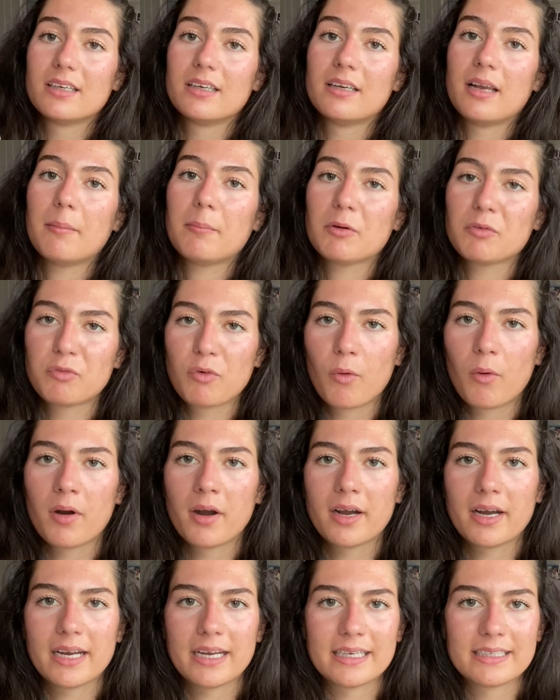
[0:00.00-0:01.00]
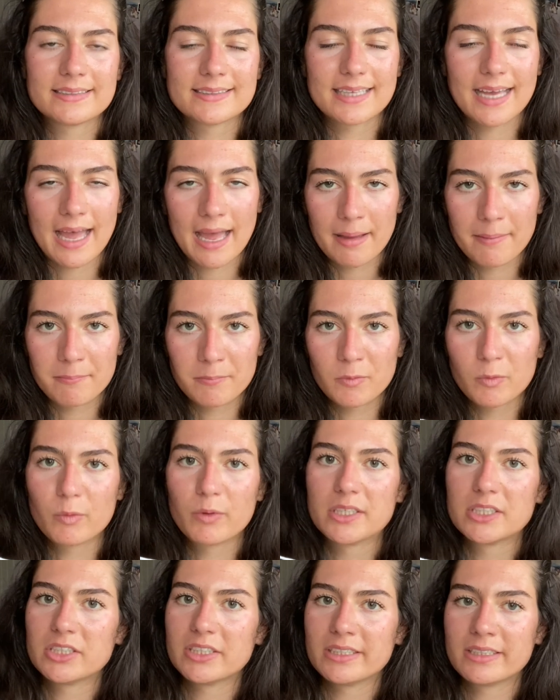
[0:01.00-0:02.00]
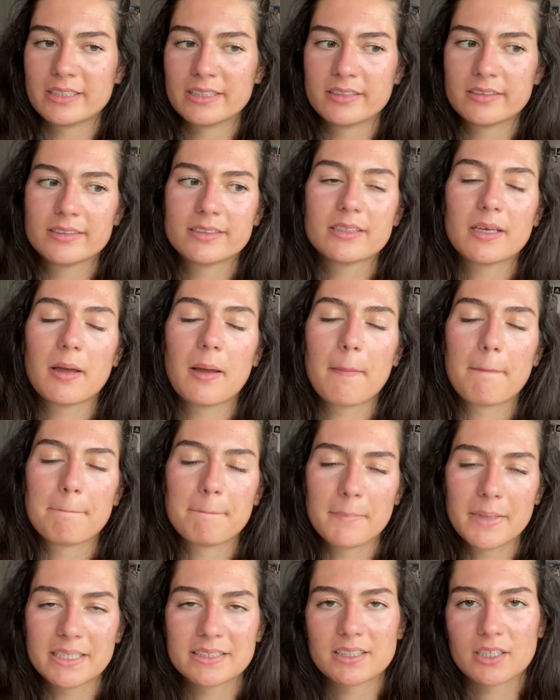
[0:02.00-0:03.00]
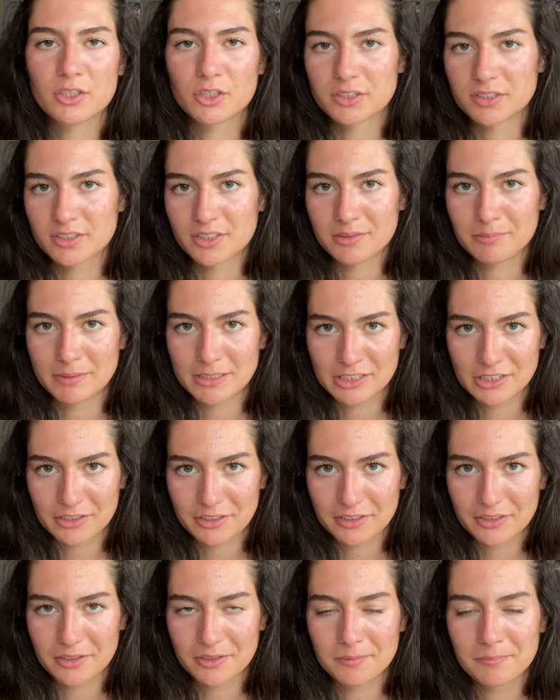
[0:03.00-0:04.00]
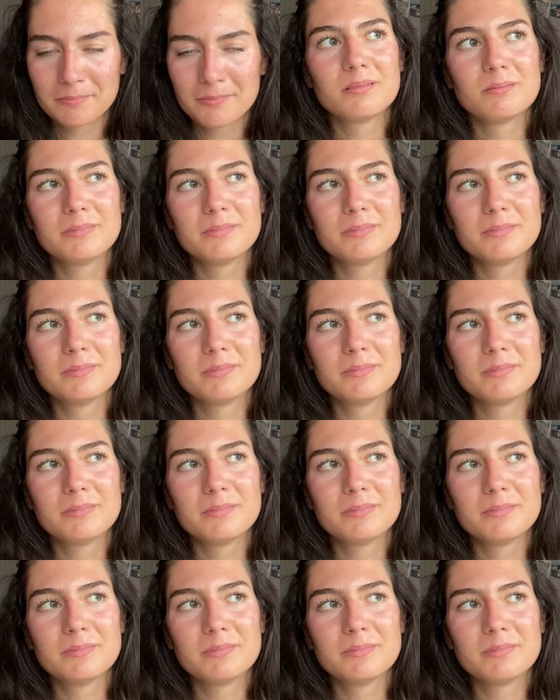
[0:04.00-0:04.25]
Number 4 is M, which is misunderstood material.